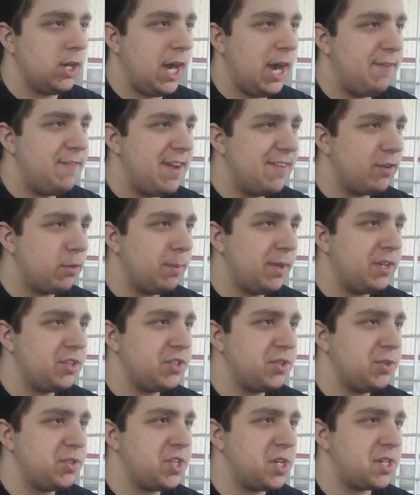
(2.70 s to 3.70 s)
I've never been
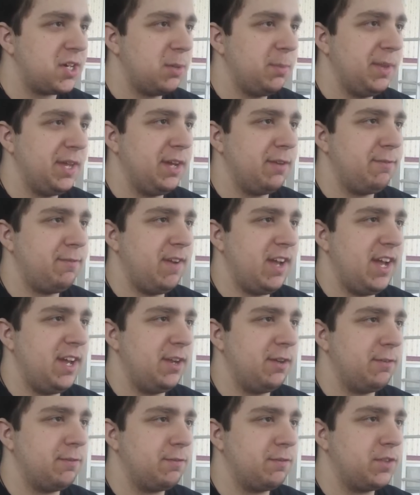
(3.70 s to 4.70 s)
too terribly a
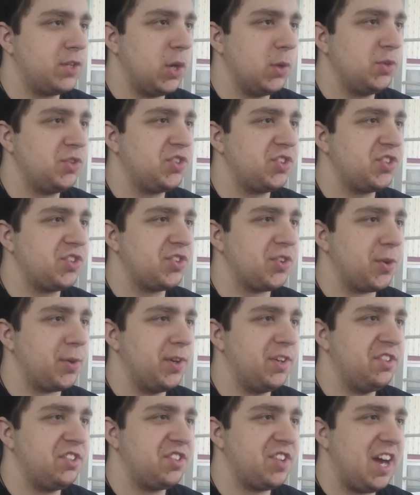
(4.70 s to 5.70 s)
fan of ghost
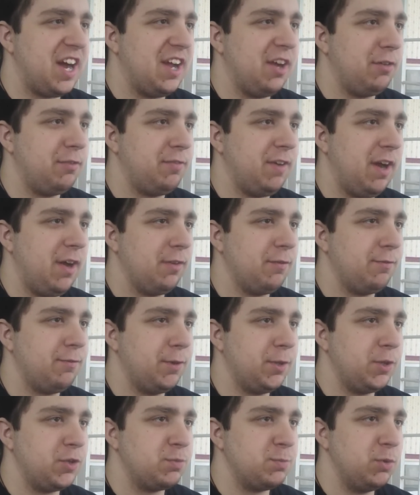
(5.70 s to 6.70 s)
story style found
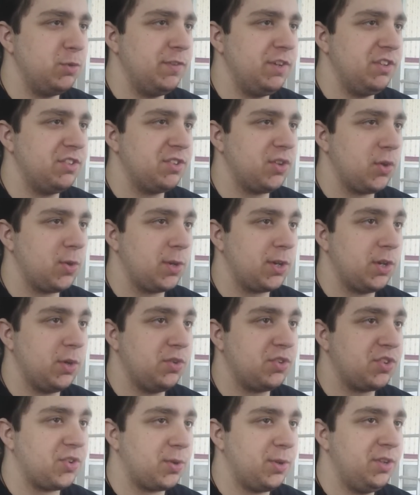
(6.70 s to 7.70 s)
footage movies, or
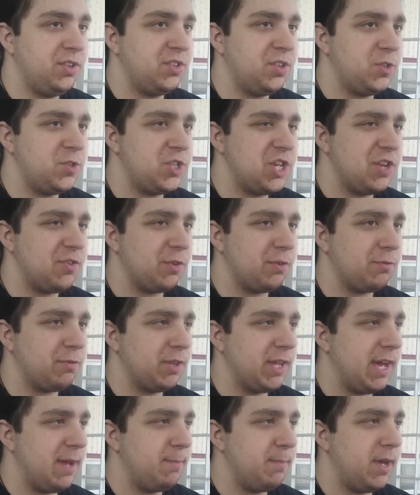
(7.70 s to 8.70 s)
ghost stories in general
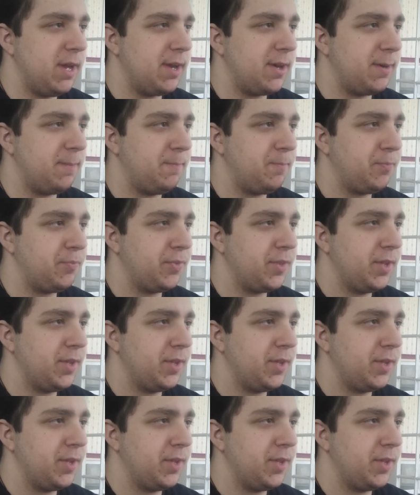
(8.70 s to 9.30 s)
for that matter.